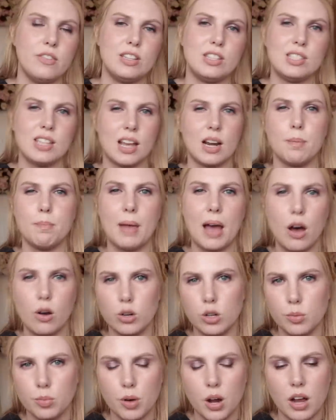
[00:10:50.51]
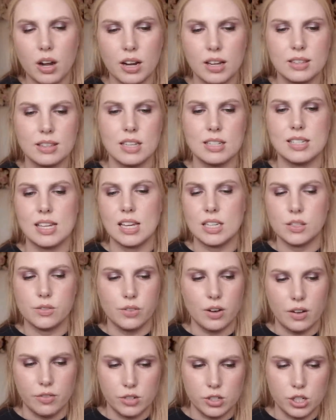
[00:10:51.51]
It's not a powder product that takes
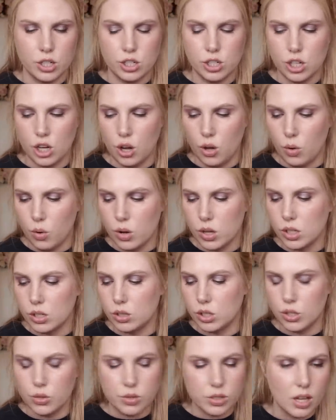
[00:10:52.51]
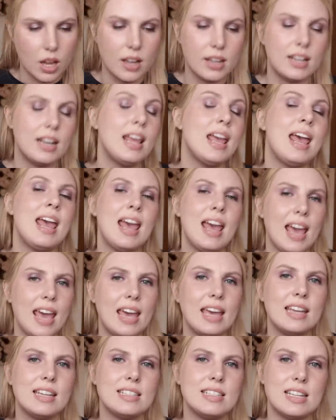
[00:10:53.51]
forever to show use on,
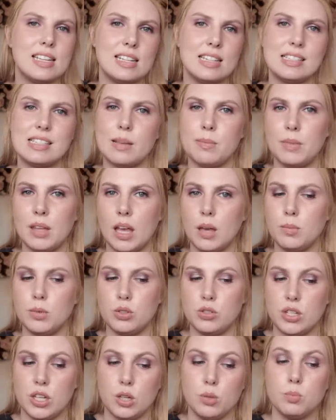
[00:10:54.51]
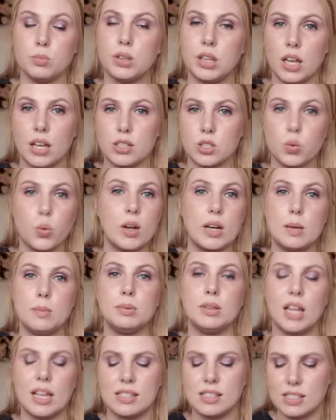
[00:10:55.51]
and it is something I'm using 20
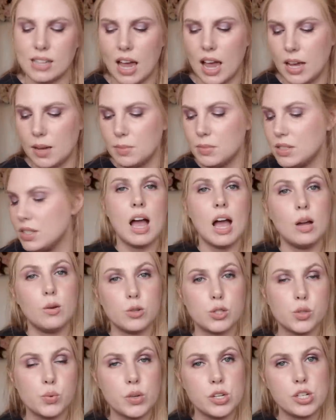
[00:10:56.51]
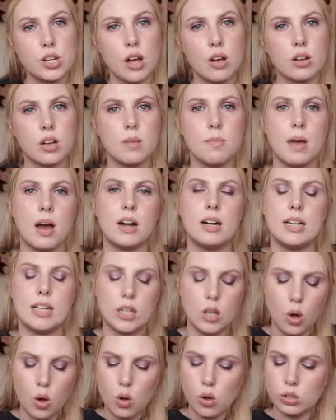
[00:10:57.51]
plus times. I will switch out Commodity
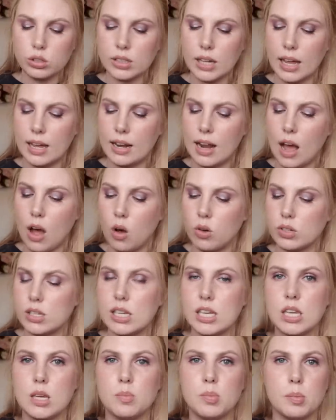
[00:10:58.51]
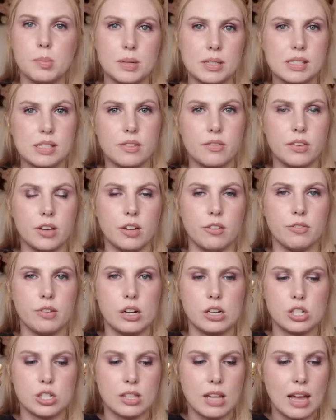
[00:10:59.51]
Gold and I'll keep Pacifica
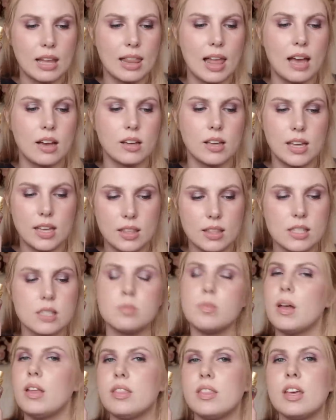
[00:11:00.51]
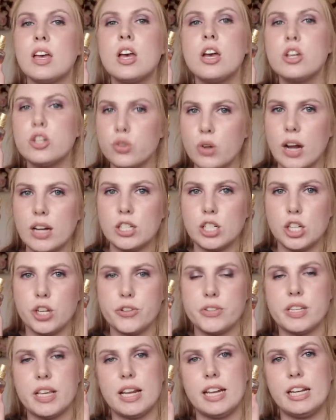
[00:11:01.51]
French Lilac in this month, trying to
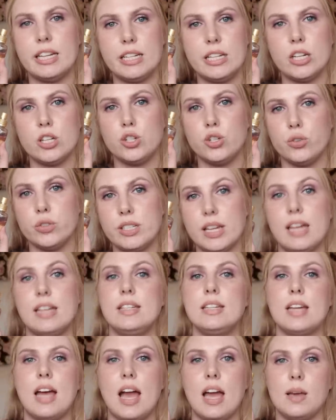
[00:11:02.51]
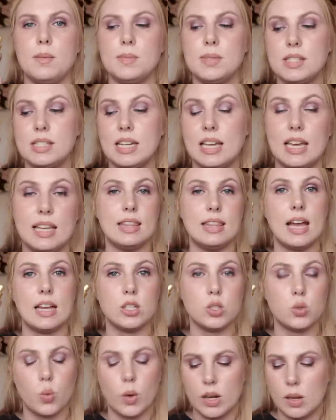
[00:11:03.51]
use it an additional 10 times to
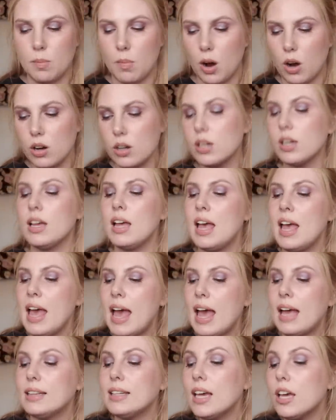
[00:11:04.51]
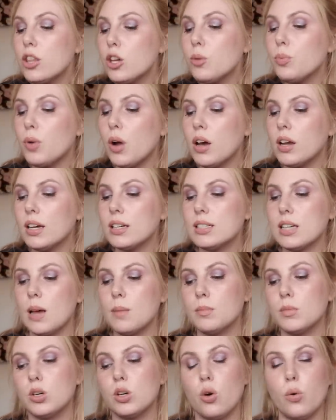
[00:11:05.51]
that 20 mark. And the other product
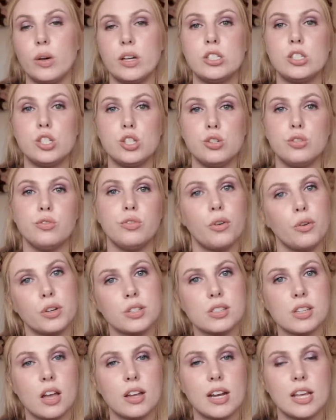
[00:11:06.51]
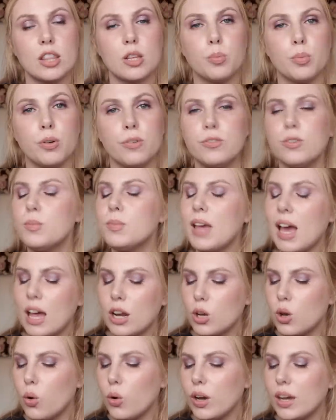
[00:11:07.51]
I'm going to focus on in the perfume
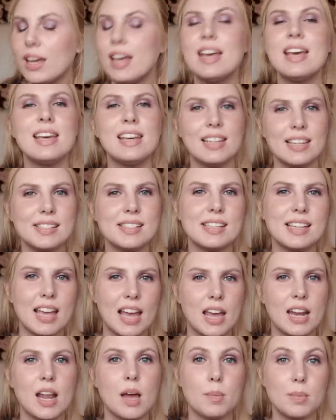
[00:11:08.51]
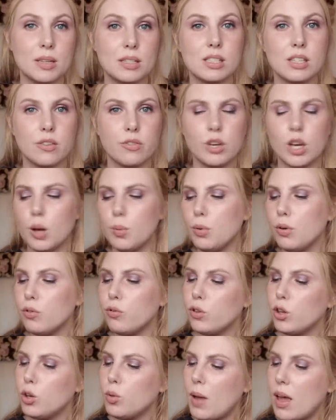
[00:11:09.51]
category is again a Pacifica
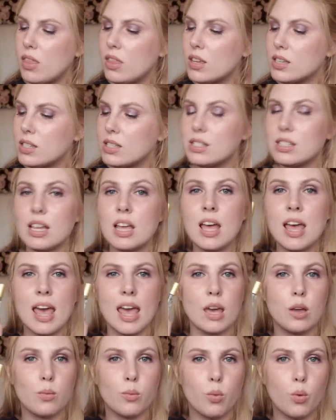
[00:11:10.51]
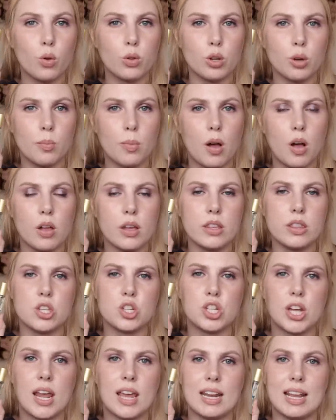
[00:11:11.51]
perfume, and this is a Rollerball in the
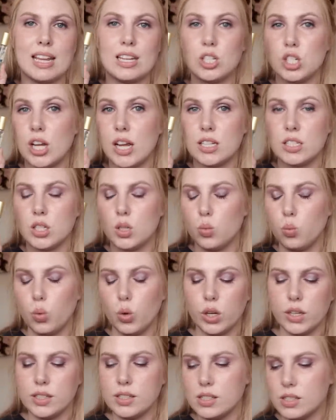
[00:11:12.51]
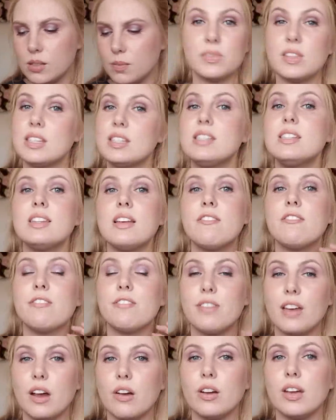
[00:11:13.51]
shade Enchanted Woods. This is a
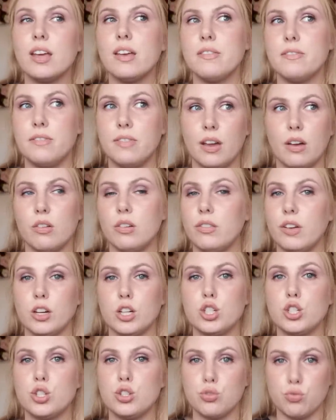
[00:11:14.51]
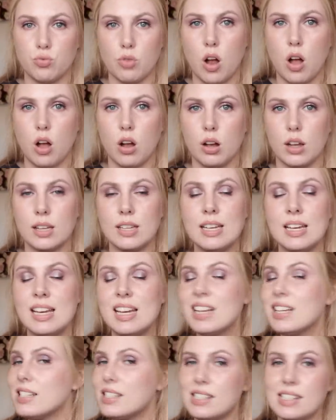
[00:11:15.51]
very, very, very strong
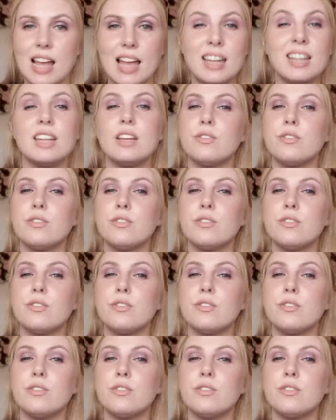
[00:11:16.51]
scent.